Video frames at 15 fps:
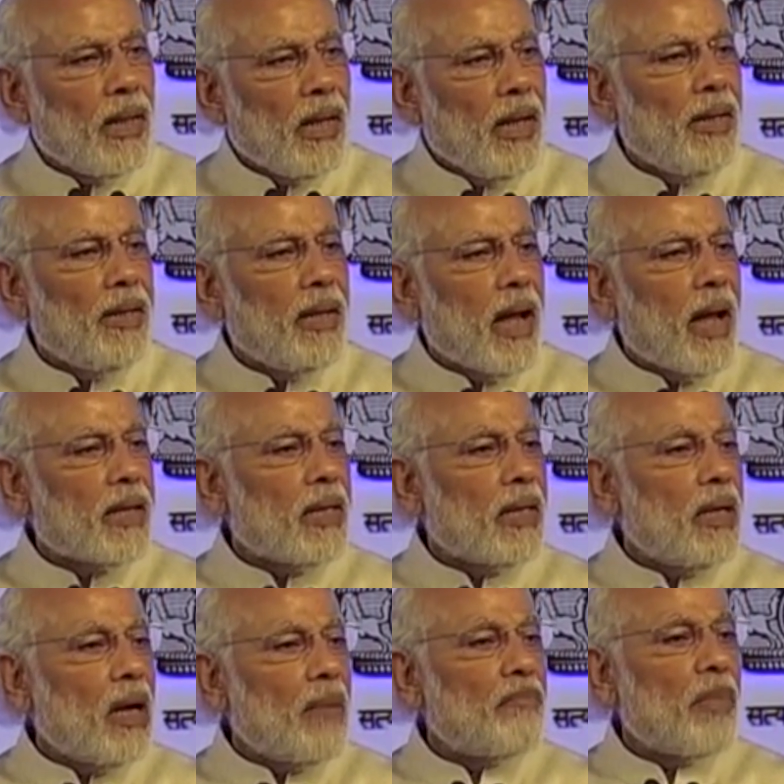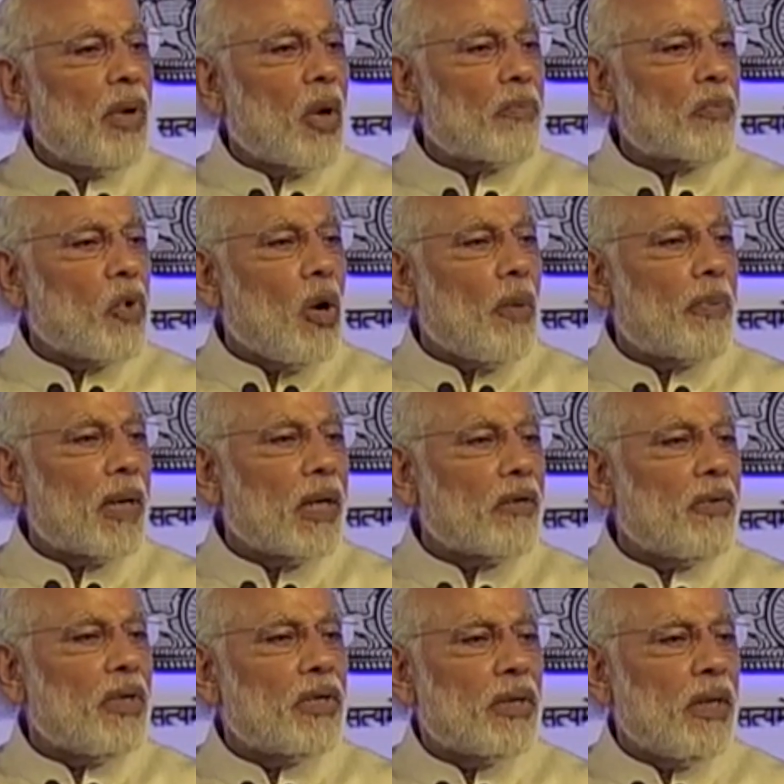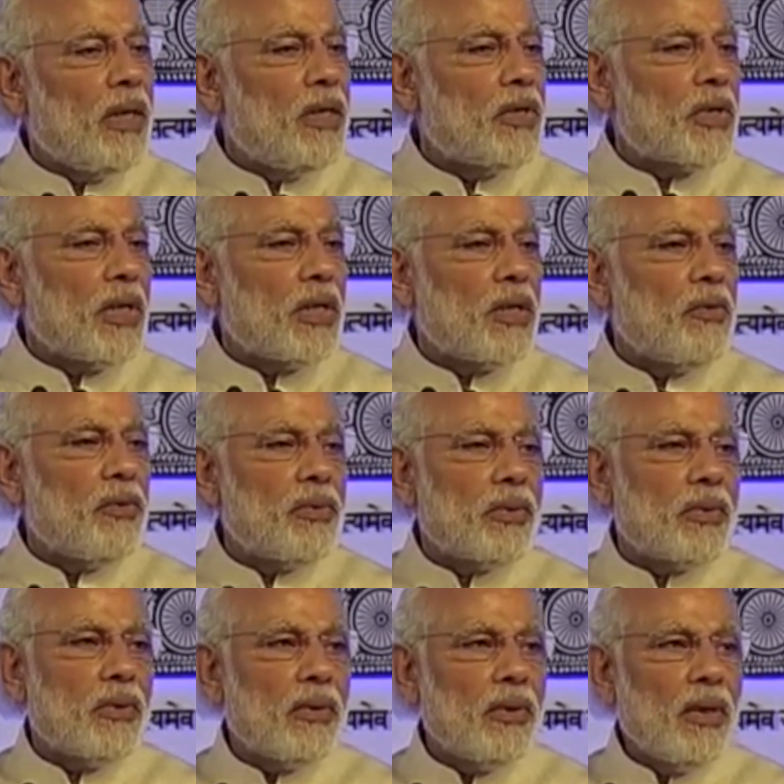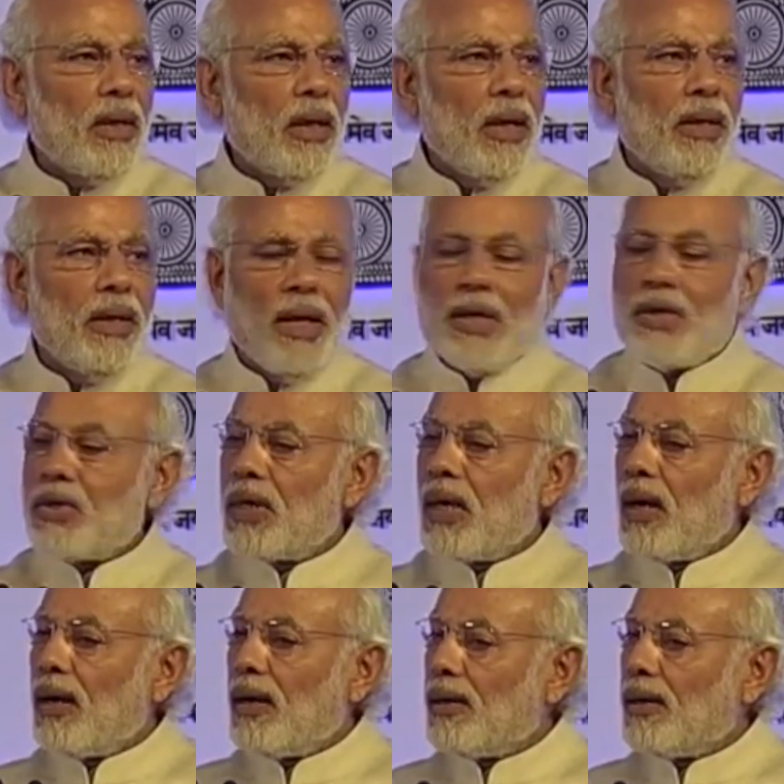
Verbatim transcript: India has a number of cooperative in initiatives in Asia.